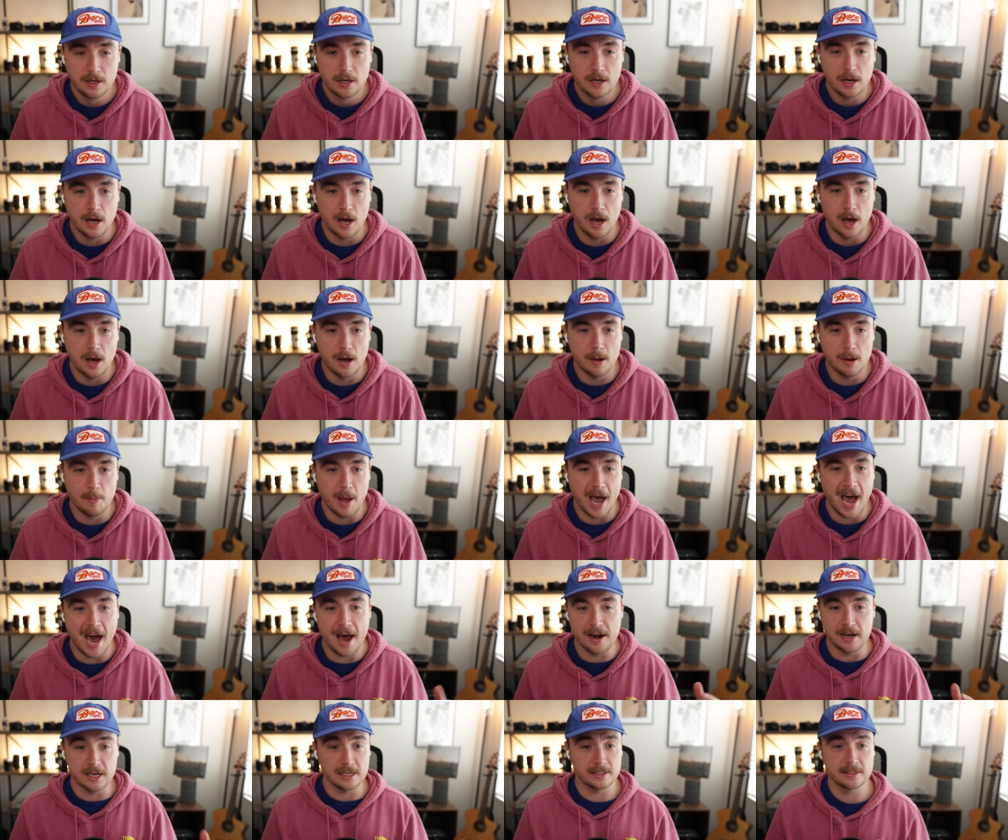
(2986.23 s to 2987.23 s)
um,
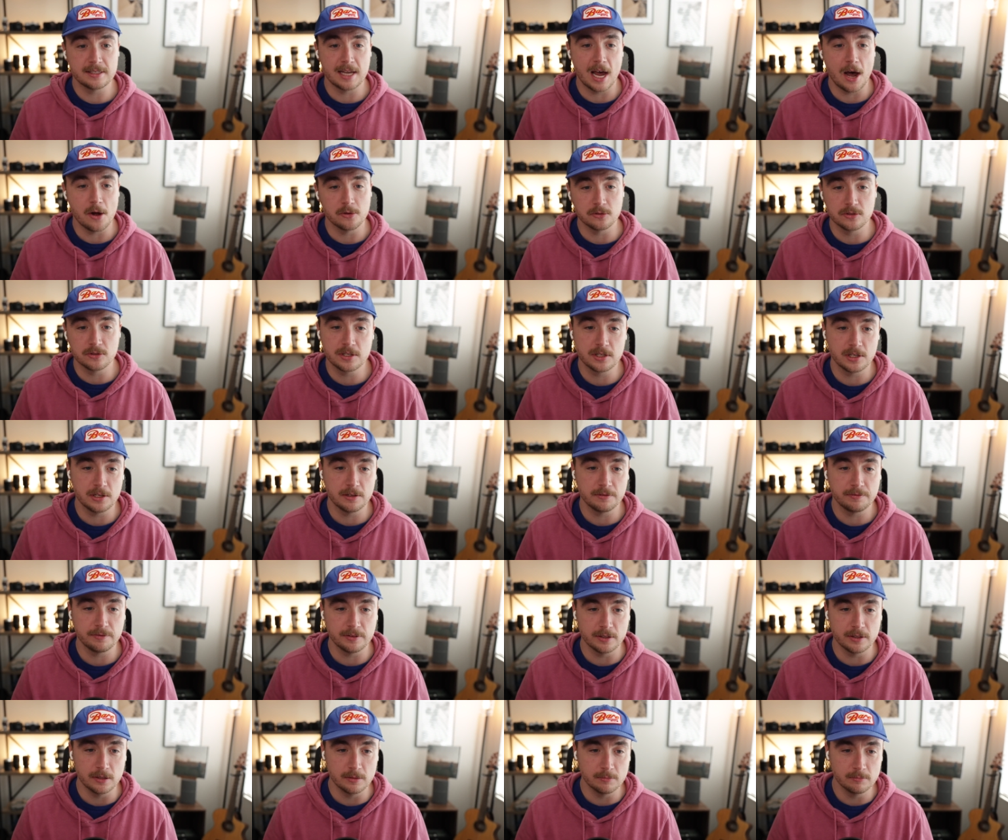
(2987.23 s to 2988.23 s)
adding sounds to your
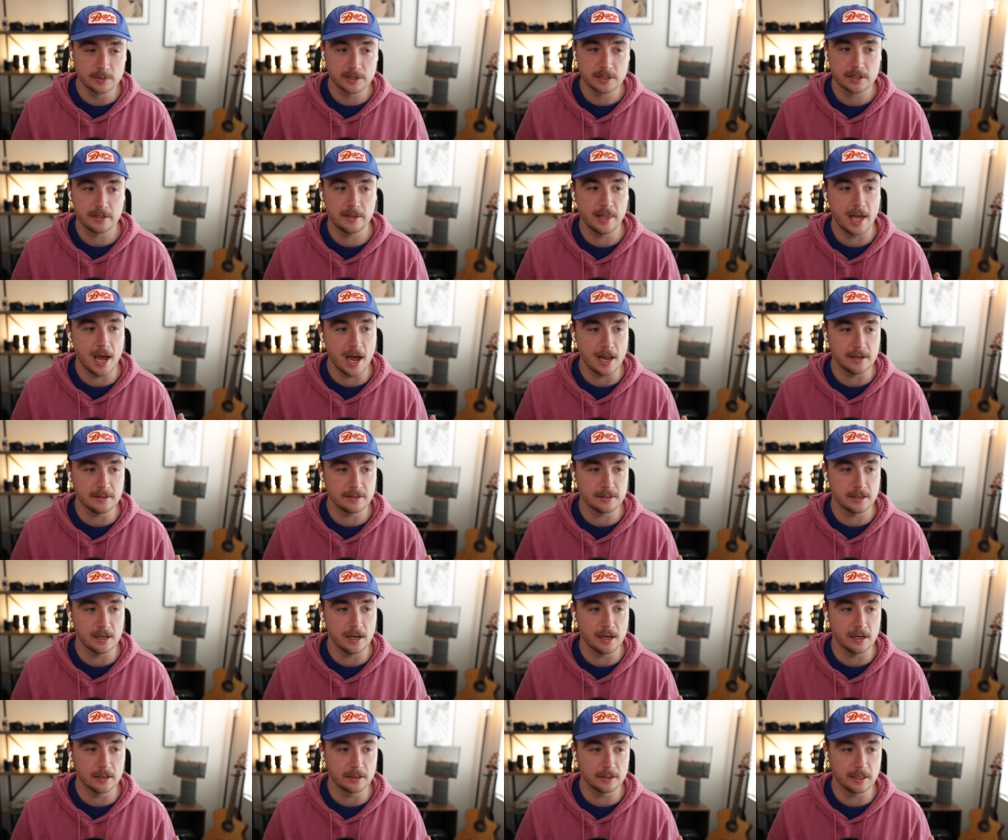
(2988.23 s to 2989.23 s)
films that
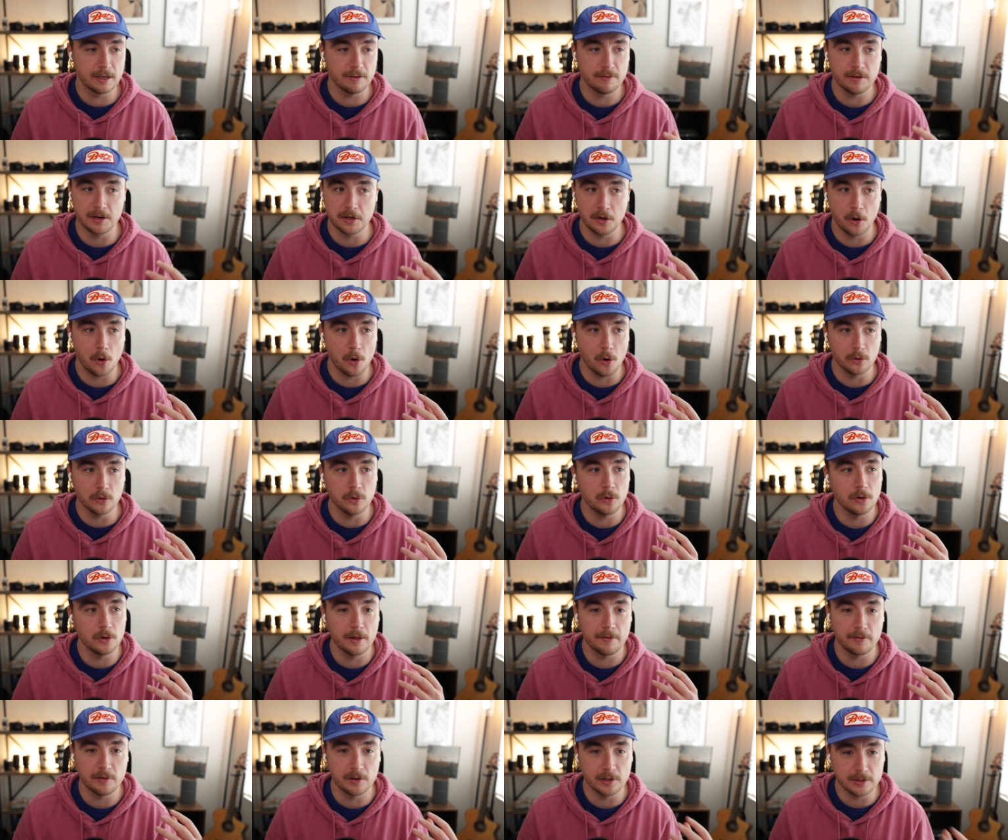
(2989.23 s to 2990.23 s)
uh, give it a whole new
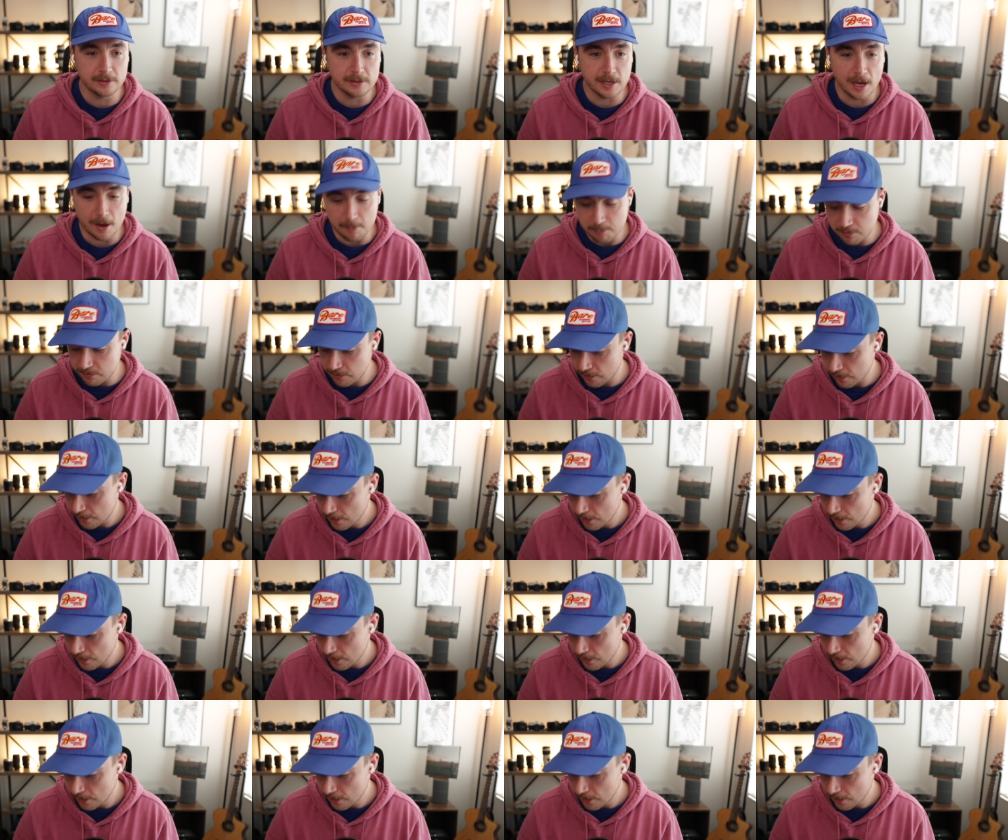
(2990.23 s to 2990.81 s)
level of depth.